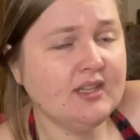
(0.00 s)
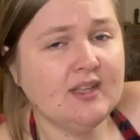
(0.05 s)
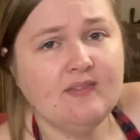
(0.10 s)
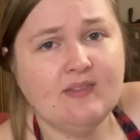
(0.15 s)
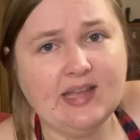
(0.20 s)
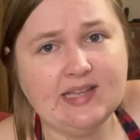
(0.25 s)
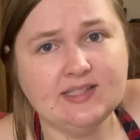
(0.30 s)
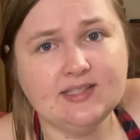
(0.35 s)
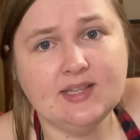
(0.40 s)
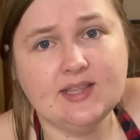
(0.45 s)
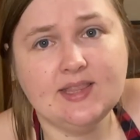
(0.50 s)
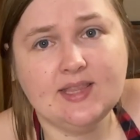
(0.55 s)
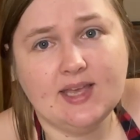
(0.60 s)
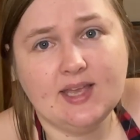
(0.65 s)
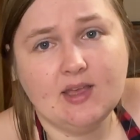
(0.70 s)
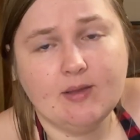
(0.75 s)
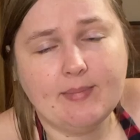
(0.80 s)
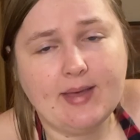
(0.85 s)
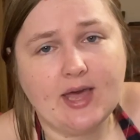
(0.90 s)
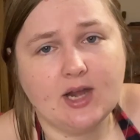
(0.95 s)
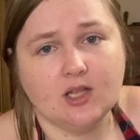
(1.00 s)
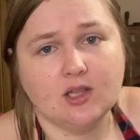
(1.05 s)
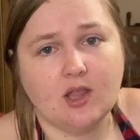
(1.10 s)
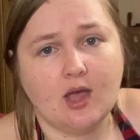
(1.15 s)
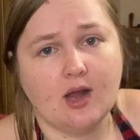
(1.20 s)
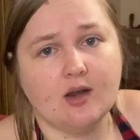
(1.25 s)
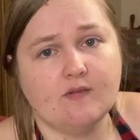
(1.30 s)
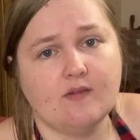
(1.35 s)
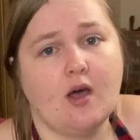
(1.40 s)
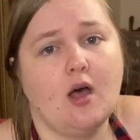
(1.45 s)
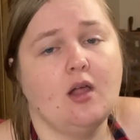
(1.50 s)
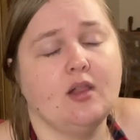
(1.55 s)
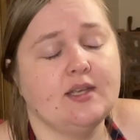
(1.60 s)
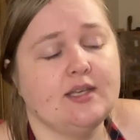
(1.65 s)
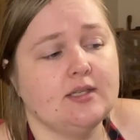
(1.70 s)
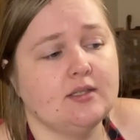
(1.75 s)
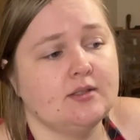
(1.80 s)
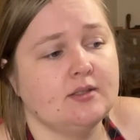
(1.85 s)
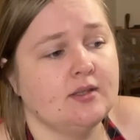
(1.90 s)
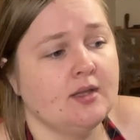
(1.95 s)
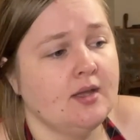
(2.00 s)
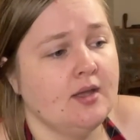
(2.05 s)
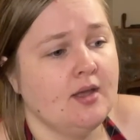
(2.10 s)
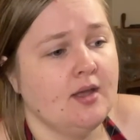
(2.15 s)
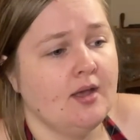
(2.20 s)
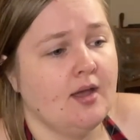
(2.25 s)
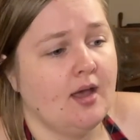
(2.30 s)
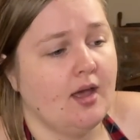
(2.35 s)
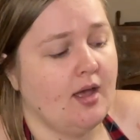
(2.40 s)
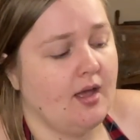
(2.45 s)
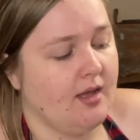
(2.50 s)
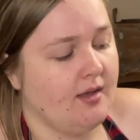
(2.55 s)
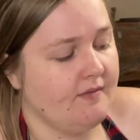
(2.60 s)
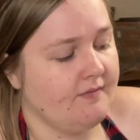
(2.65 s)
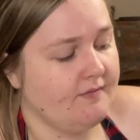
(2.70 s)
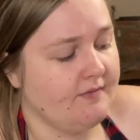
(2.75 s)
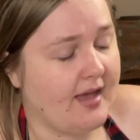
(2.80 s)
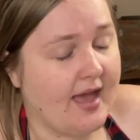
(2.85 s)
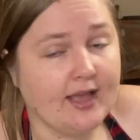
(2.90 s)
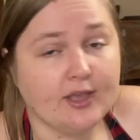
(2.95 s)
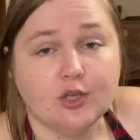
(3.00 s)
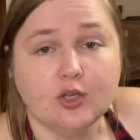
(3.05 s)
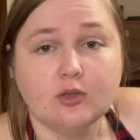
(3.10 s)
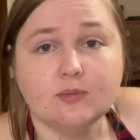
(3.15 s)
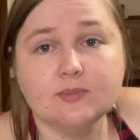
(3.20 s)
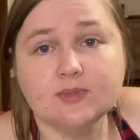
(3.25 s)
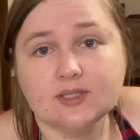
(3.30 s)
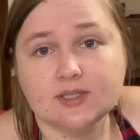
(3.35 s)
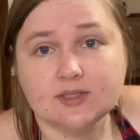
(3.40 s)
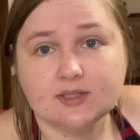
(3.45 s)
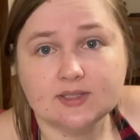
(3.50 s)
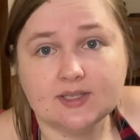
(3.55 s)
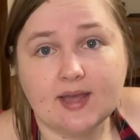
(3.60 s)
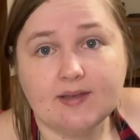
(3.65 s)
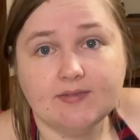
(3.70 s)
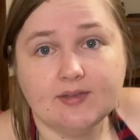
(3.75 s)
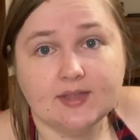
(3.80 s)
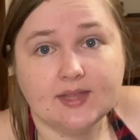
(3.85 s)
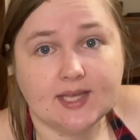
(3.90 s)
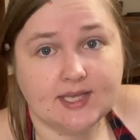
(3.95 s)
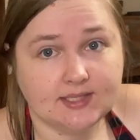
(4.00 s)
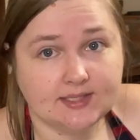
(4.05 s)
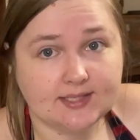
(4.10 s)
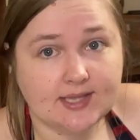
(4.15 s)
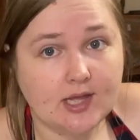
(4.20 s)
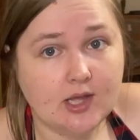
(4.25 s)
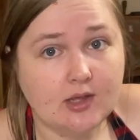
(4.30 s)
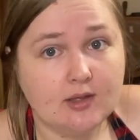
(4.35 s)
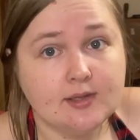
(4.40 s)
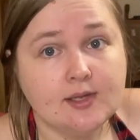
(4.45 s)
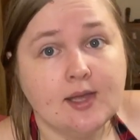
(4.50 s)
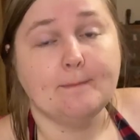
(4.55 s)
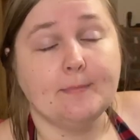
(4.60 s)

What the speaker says: That's the thing about a lot of Ollie's vacuums and stuff that they sell.